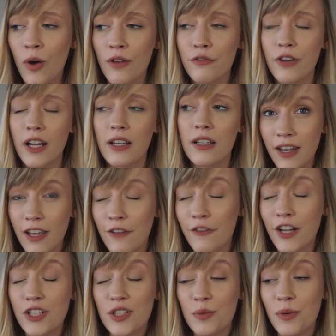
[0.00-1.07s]
one friend. If
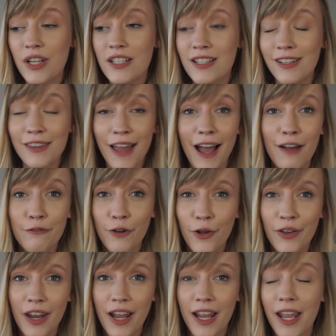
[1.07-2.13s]
I just wanted to laugh
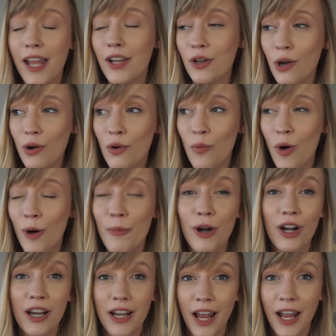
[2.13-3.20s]
all night and go to
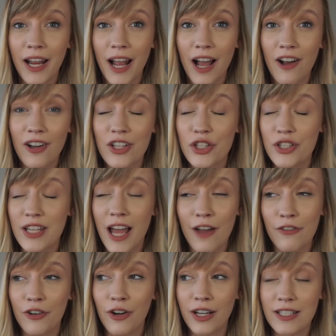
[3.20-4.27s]
Walmart and hang out and just
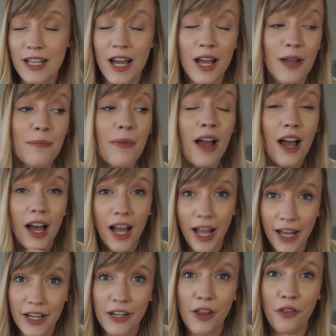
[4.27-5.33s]
have a great time, I
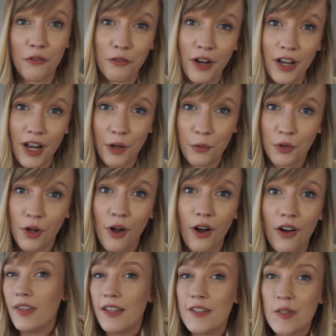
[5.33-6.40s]
had another friend I would
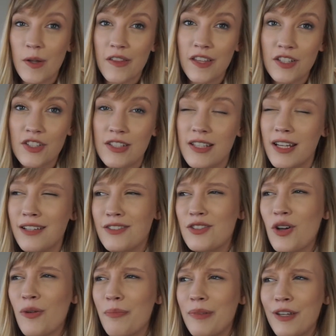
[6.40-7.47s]
call. So I think just like
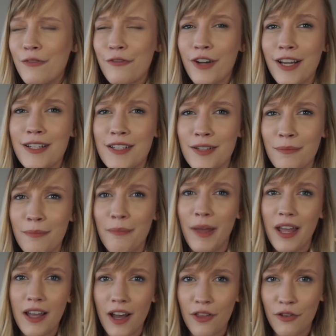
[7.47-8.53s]
don't be afraid to
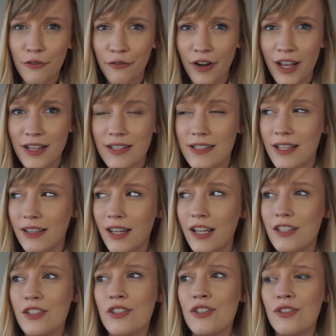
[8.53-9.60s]
make other friends that
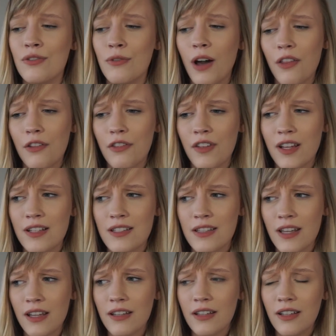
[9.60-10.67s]
like to do other things
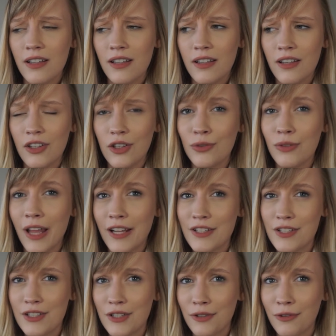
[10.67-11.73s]
that you like
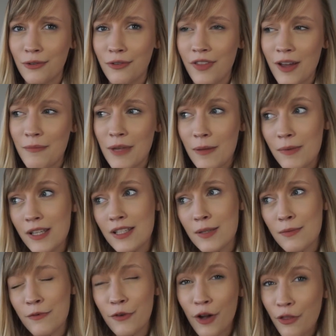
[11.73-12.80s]
to do that maybe
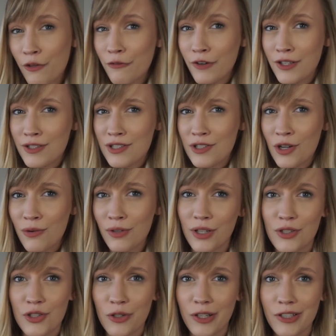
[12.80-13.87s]
some of your other friends don't
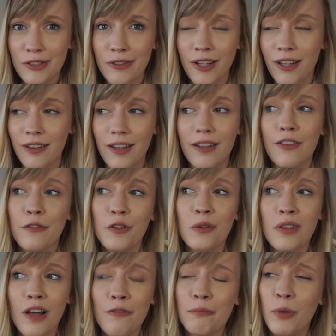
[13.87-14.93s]
enjoy doing. Like if
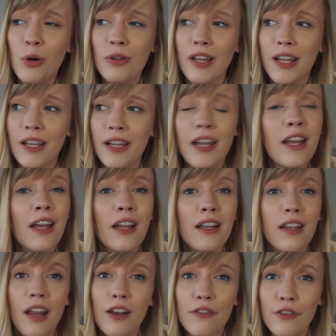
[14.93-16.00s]
you love bowling,
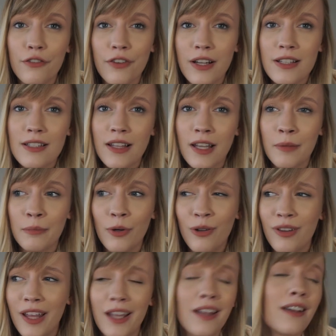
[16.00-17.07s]
none of your friends like
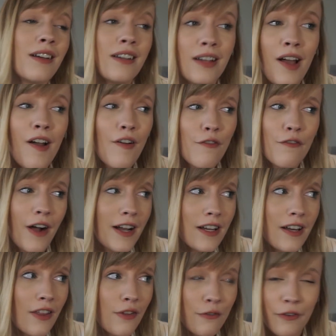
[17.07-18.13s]
bowling, find
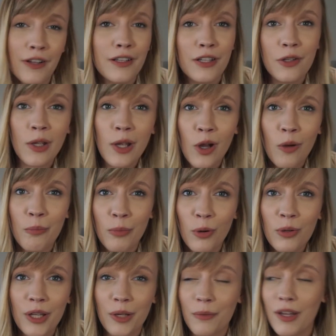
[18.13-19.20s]
another friend that you can go
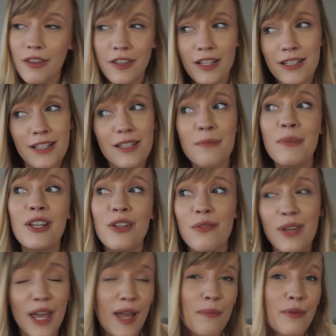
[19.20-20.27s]
bowling with. And it doesn't mean you
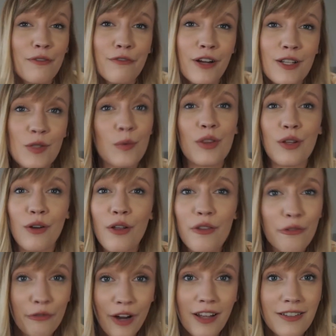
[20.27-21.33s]
can't be friends with your other
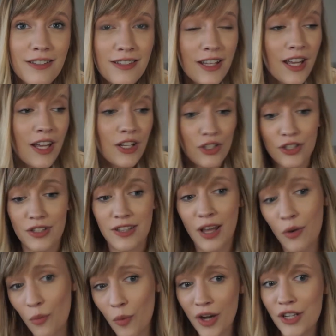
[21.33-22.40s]
friends. It's just
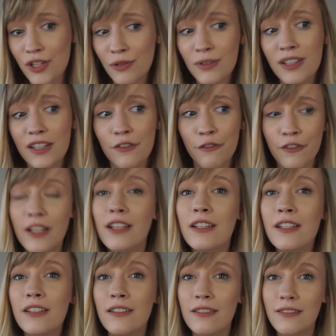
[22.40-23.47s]
that when you're really
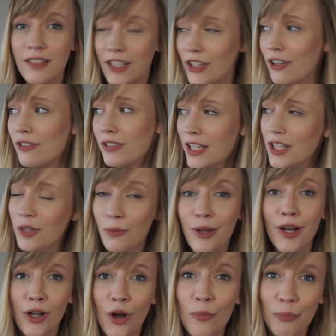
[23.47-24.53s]
feeling, you know, like you
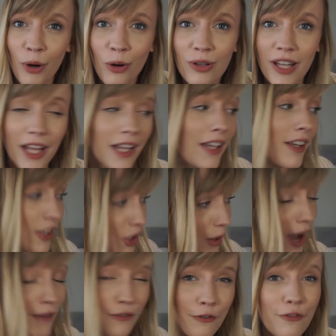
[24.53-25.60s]
want to go bowling, you
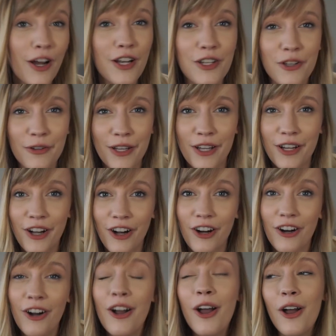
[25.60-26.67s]
have a friend you can
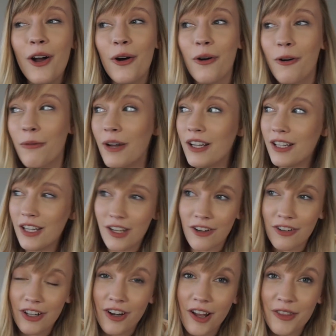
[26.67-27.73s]
call. Or when, you know,
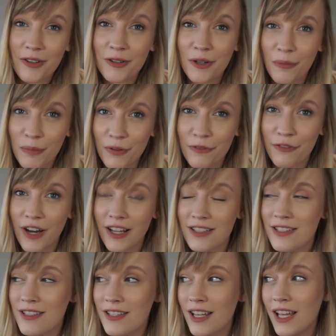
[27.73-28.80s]
your other group of
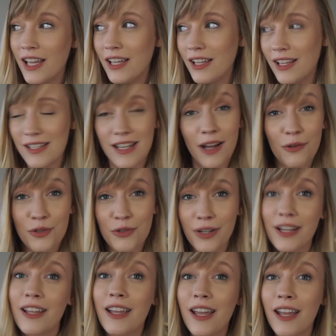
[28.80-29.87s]
friends is out
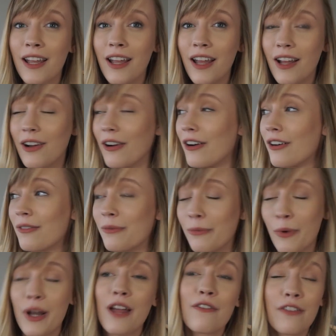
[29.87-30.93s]
drinking or
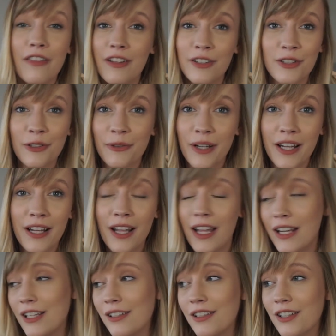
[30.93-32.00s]
whatever they're doing
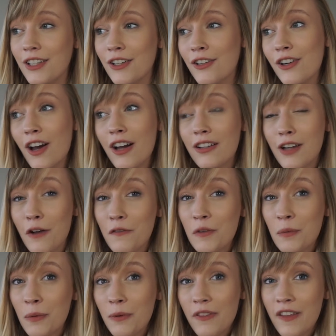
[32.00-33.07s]
and you're not
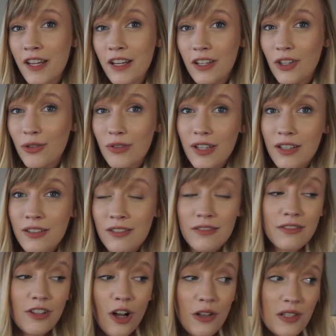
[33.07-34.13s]
comfortable with it, you can
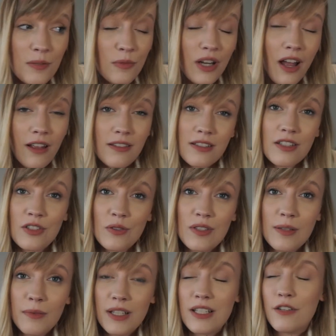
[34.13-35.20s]
call someone else and do
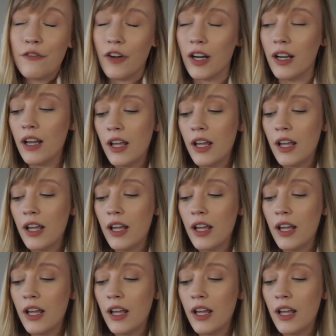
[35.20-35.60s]
something different.